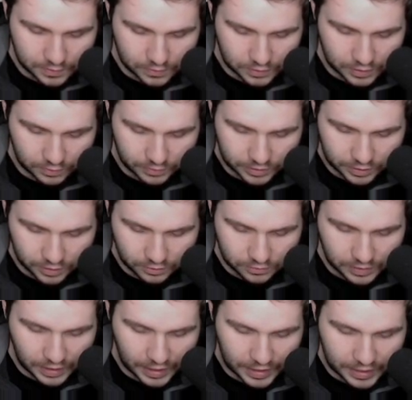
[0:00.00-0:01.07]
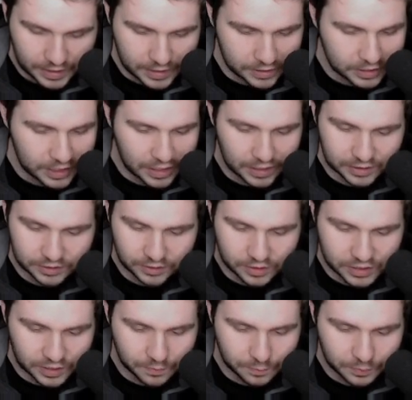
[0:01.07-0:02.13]
There we go. And yeah, there is
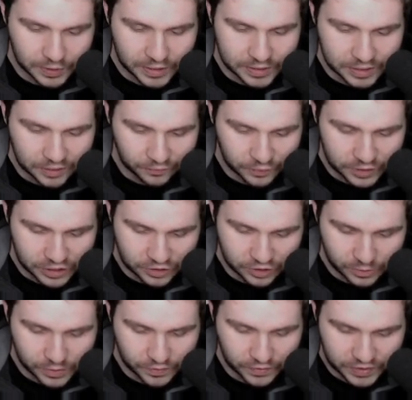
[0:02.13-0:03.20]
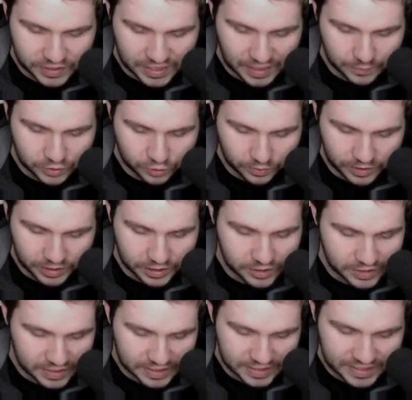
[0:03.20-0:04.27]
a big difference in terms of his damage already because
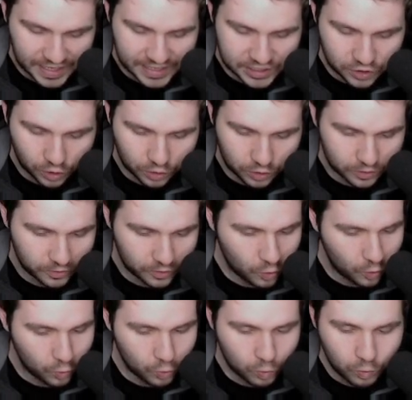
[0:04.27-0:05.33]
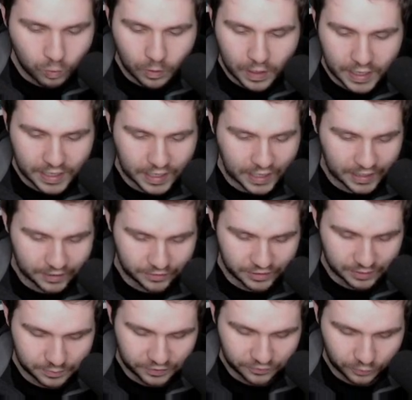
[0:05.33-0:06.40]
his stats are way higher
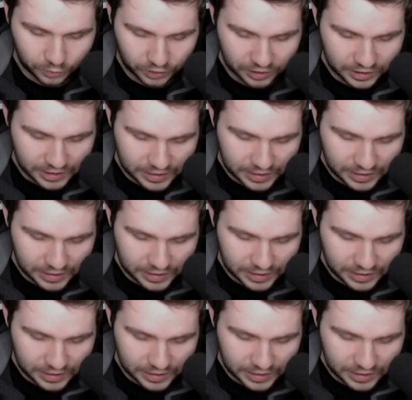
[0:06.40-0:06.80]
than before.